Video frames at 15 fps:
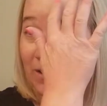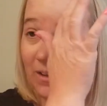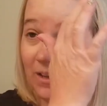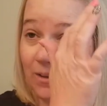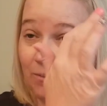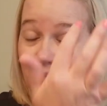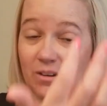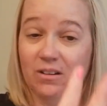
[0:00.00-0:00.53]
Okay,
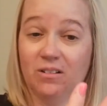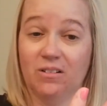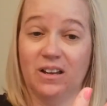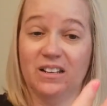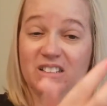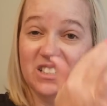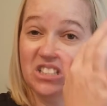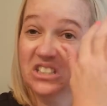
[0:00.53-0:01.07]
we're gonna go ahead
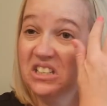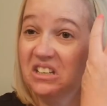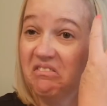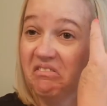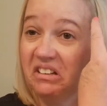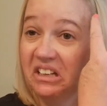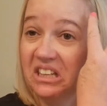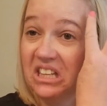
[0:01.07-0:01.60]
and just get
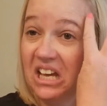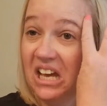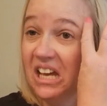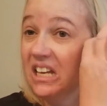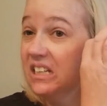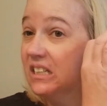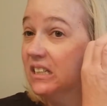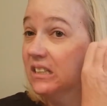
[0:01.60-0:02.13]
rid of that
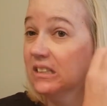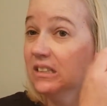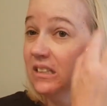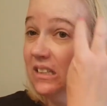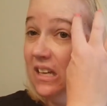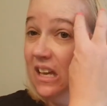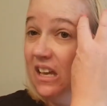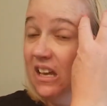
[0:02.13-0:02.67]
because
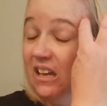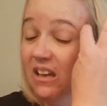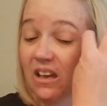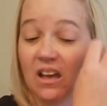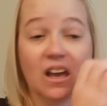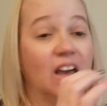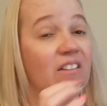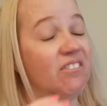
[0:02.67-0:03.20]

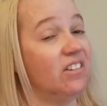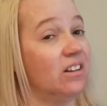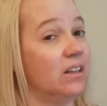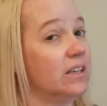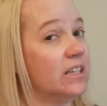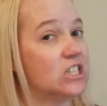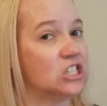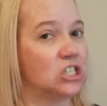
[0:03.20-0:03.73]
I feel
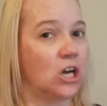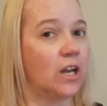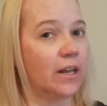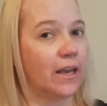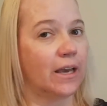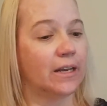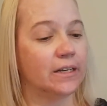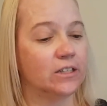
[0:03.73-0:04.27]
like it's not
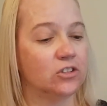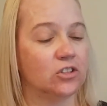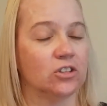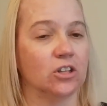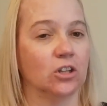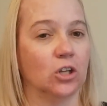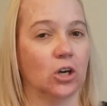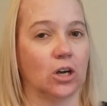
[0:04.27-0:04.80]
adding to the
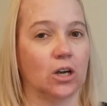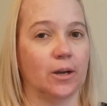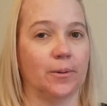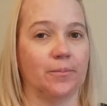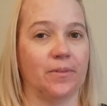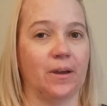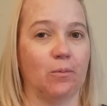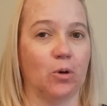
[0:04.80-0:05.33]
look
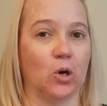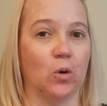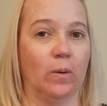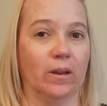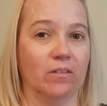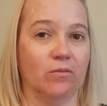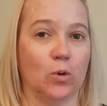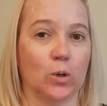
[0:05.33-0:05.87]
that we're
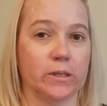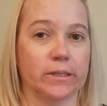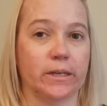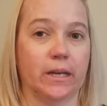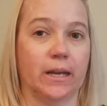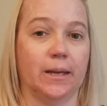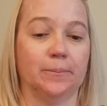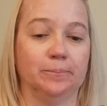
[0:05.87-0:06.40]
going for
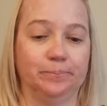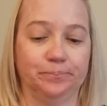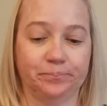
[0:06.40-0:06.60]
today,